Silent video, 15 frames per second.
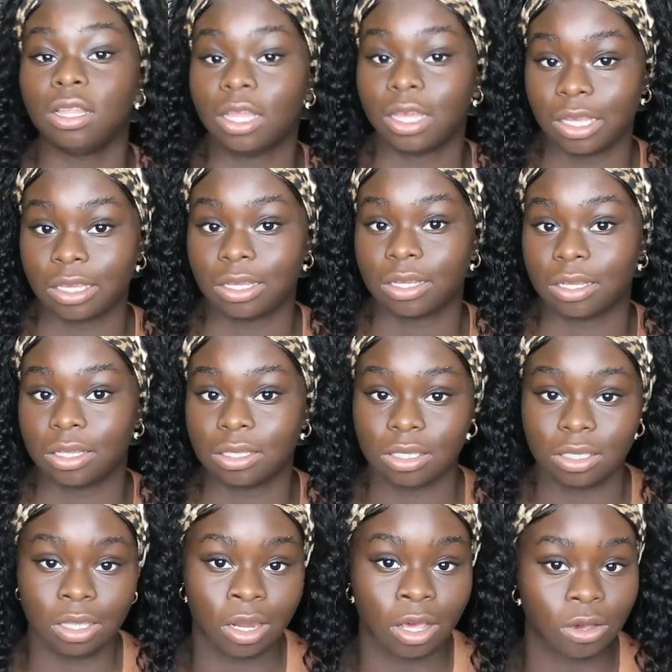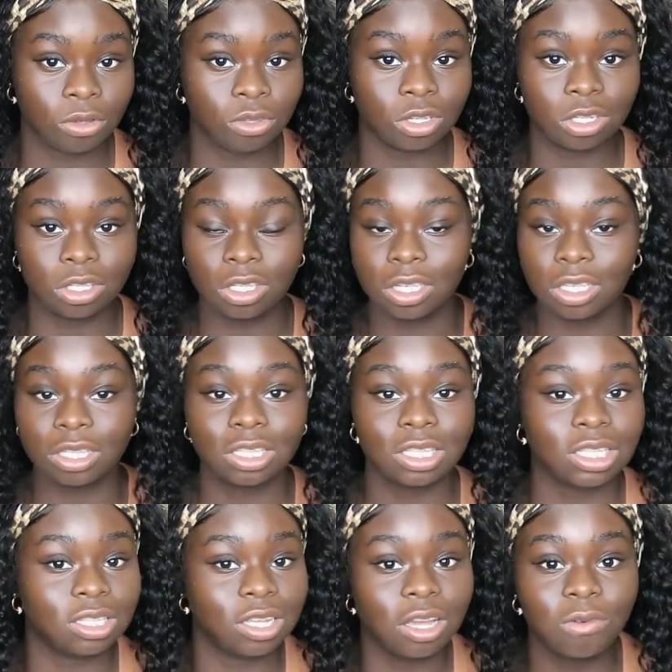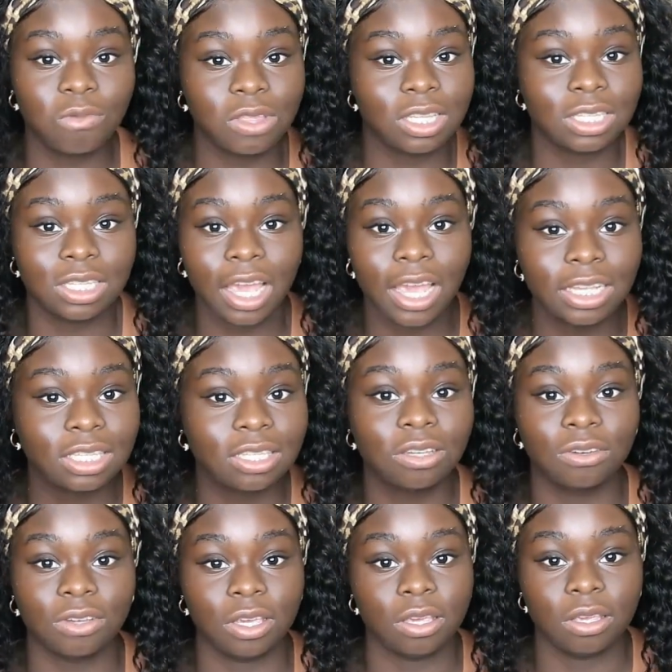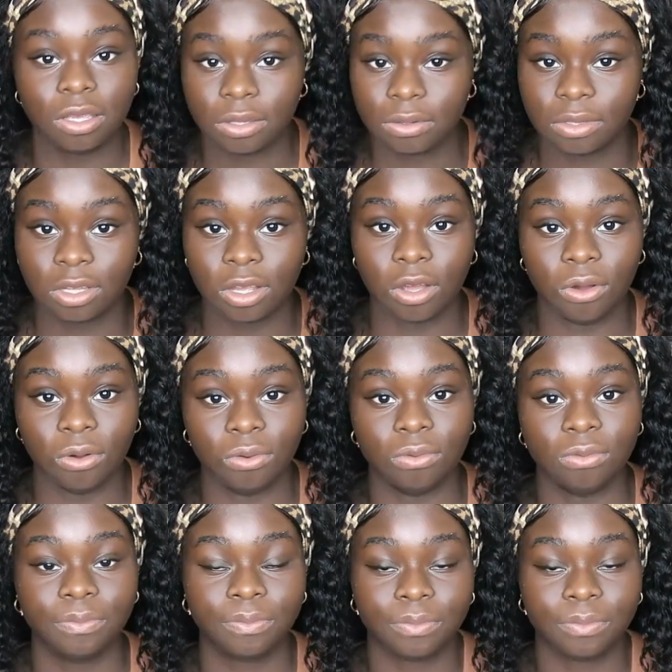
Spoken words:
Like, you know, you're just stuck with the science degree. So